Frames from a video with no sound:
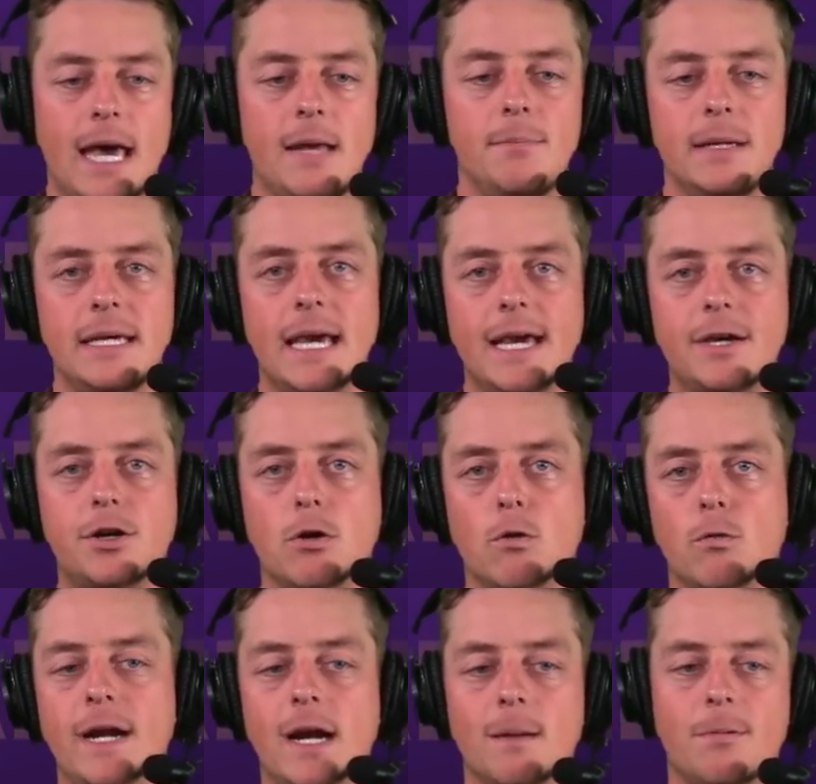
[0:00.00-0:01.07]
NBA
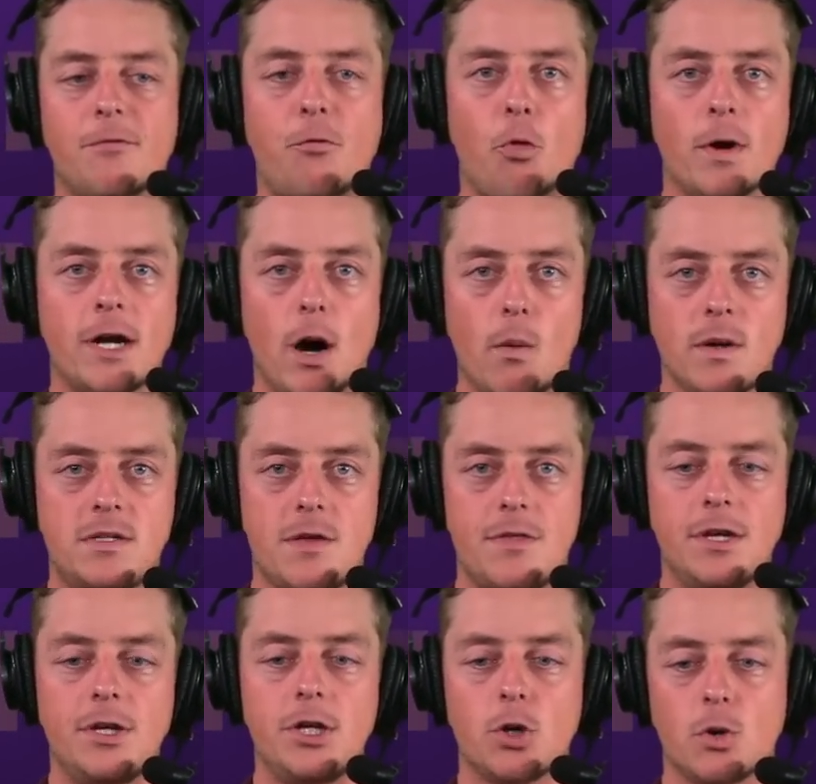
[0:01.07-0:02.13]
career before going to the
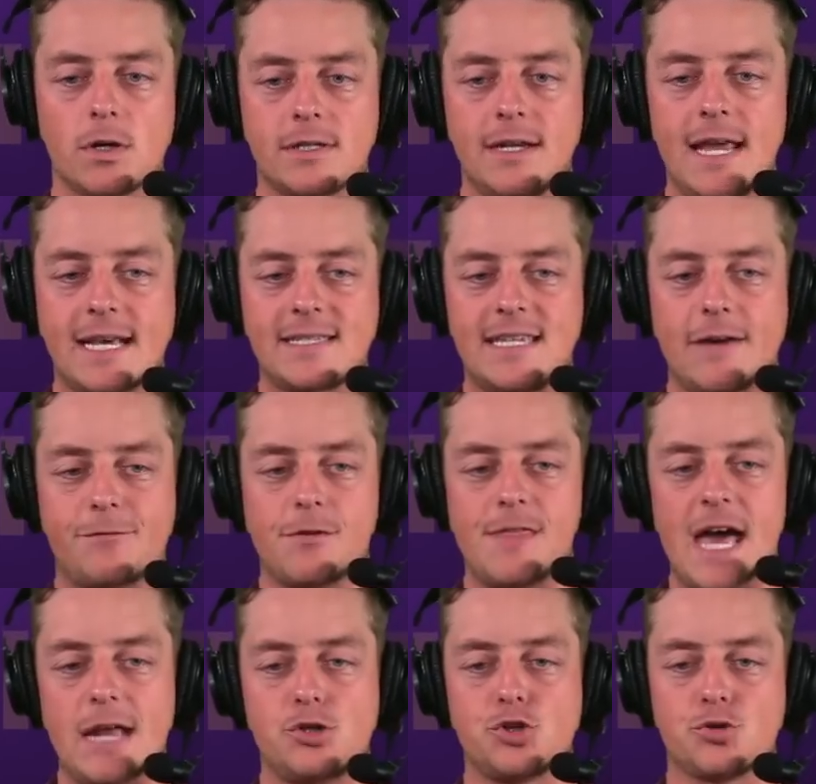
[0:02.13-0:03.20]
New York Knicks after
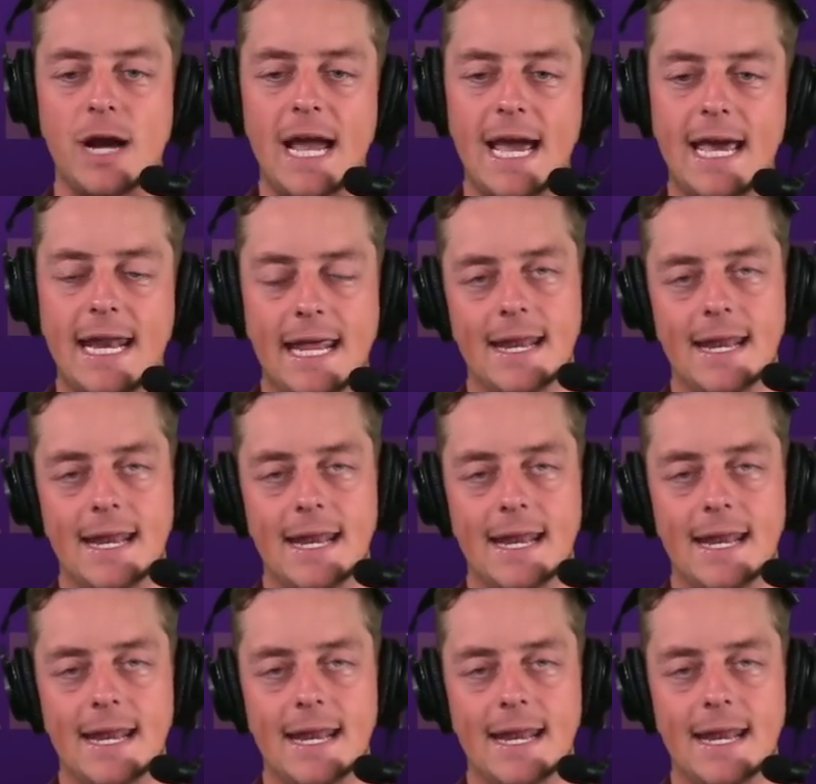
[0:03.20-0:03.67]
that trade,